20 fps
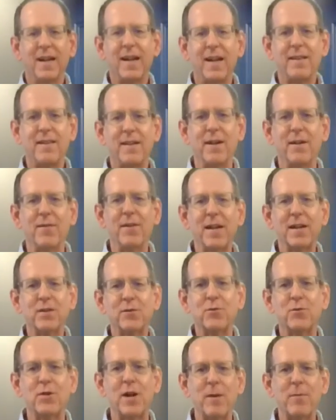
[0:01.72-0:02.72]
Hey there, thanks
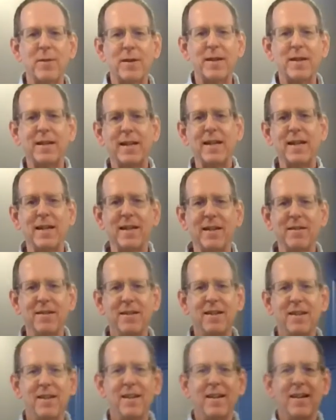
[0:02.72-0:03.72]
for dropping in again.
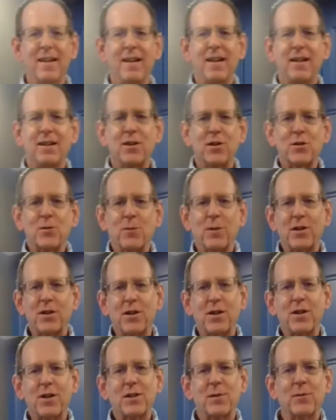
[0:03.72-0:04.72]
Just want to
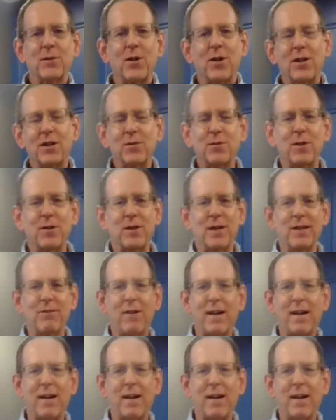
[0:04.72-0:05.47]
share some thoughts with you.